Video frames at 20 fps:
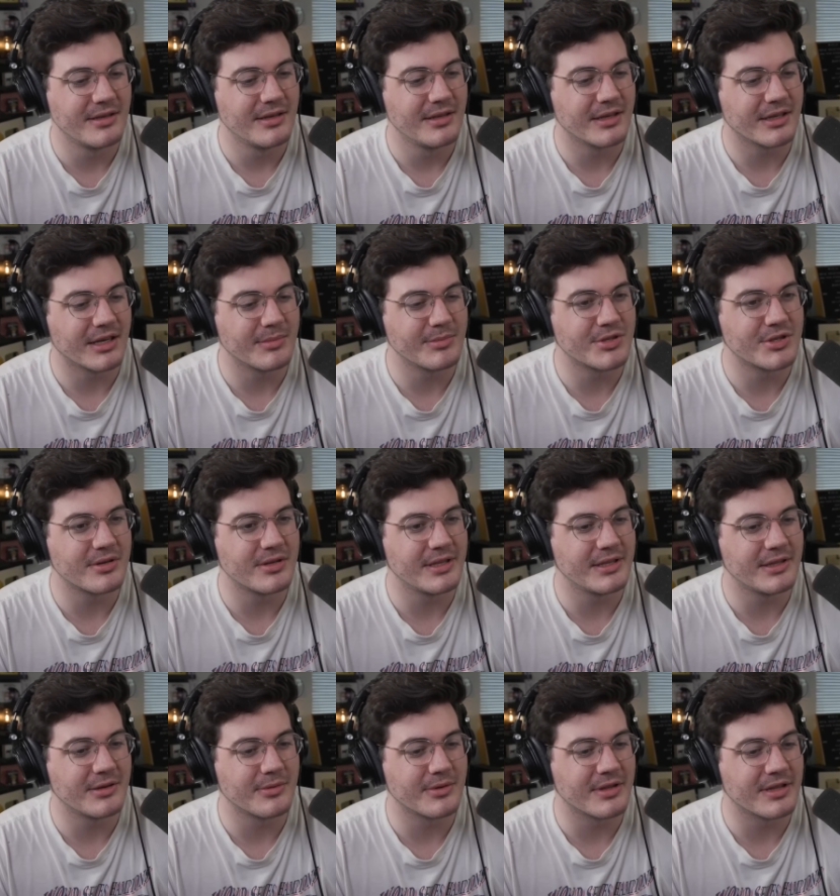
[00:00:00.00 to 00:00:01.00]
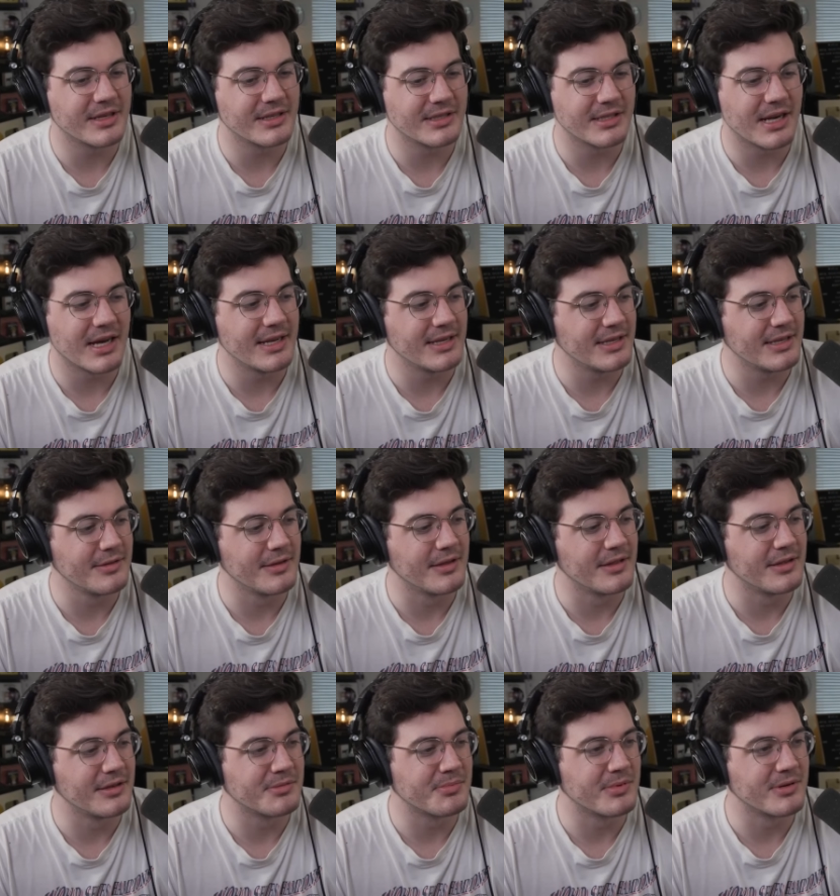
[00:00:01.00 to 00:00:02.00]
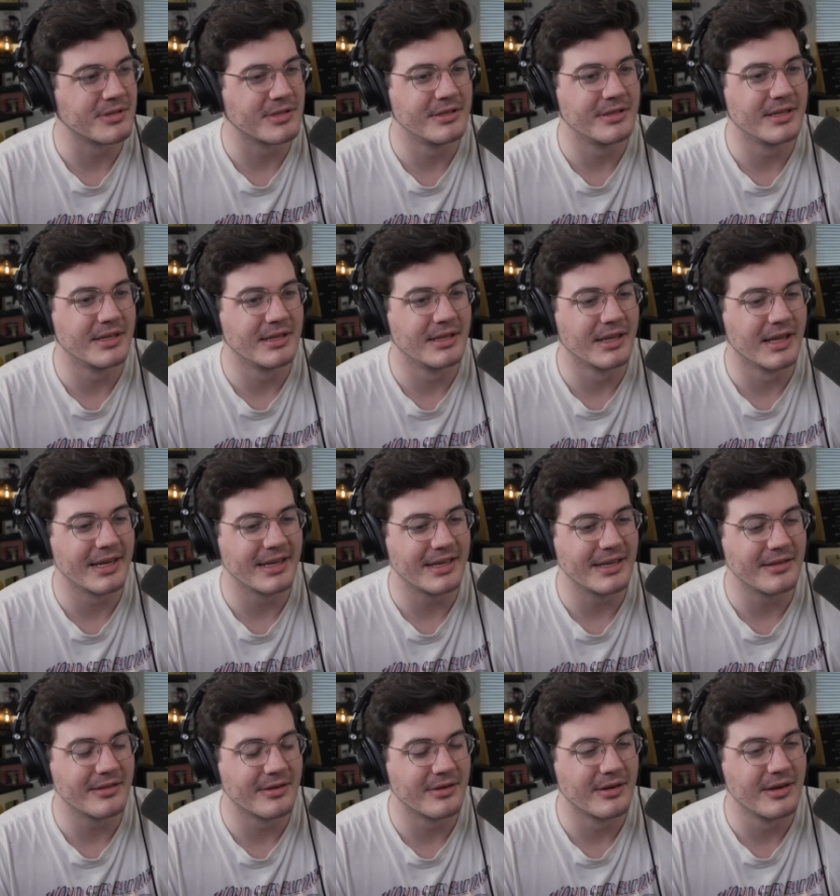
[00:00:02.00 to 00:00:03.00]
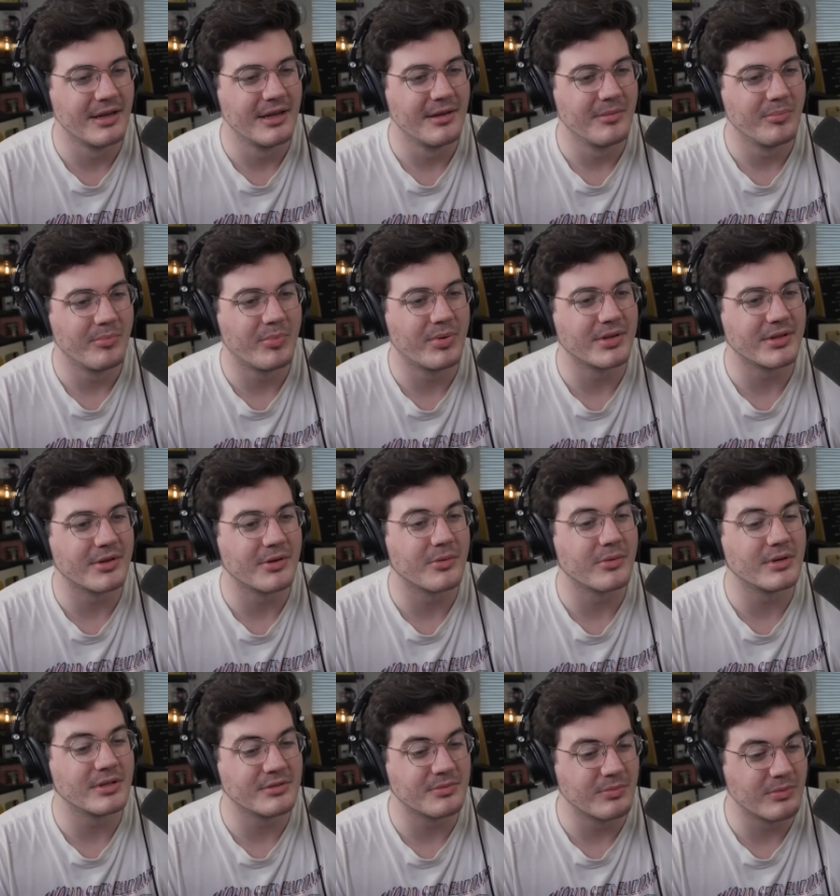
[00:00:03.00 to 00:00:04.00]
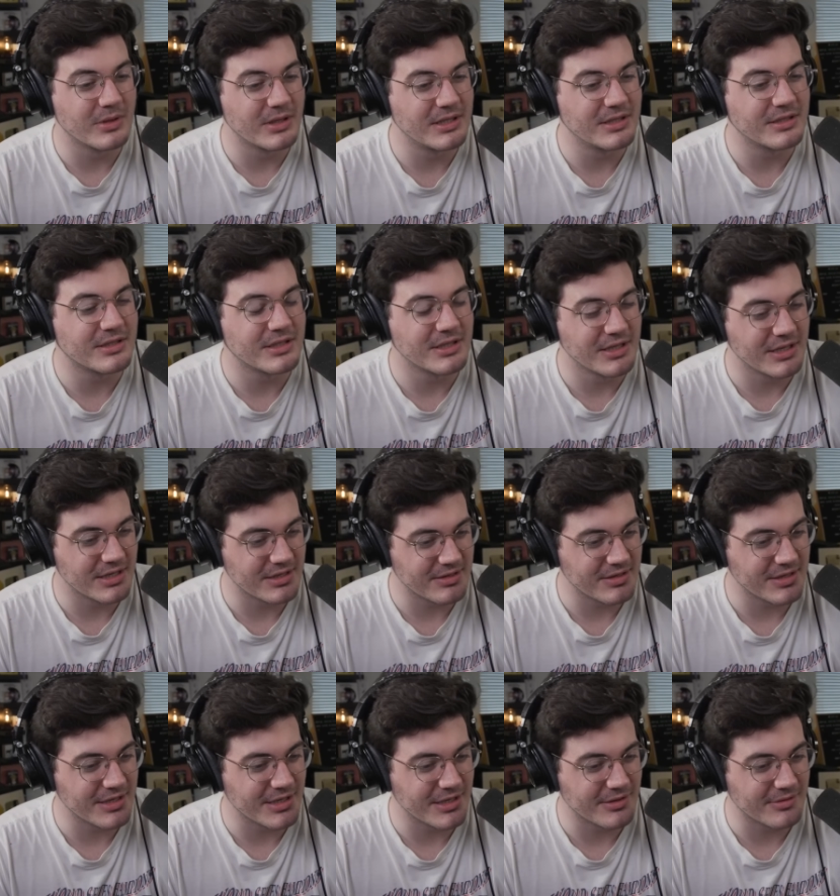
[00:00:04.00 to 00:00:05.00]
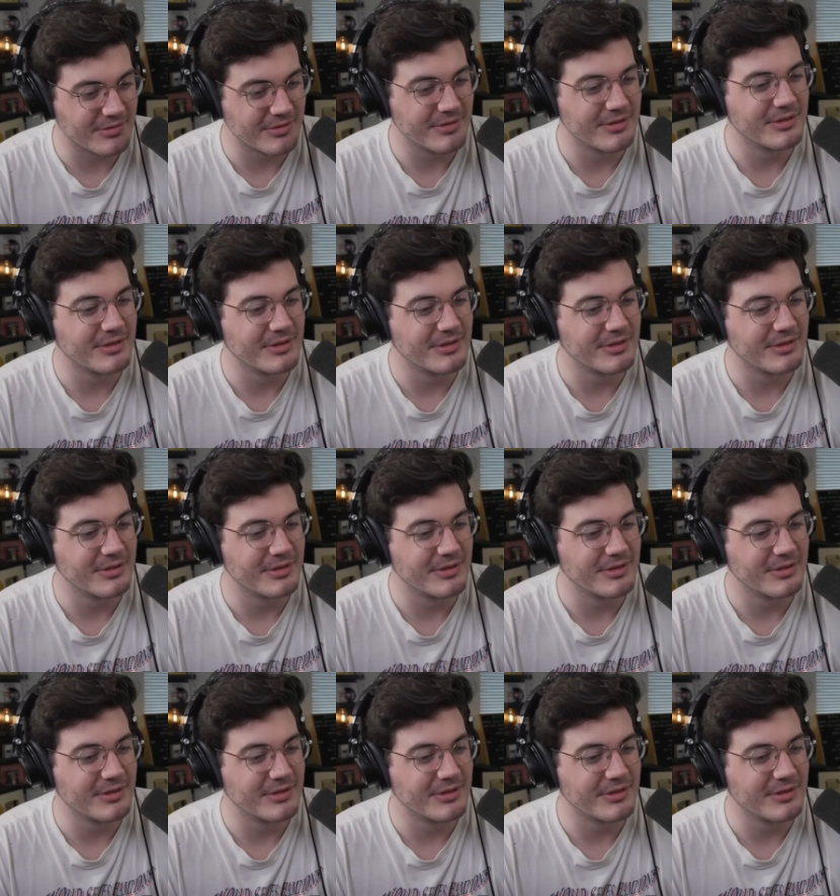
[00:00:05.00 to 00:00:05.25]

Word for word: Like I'm sure that there were things that I did that this person didn't like either, but there was one scenario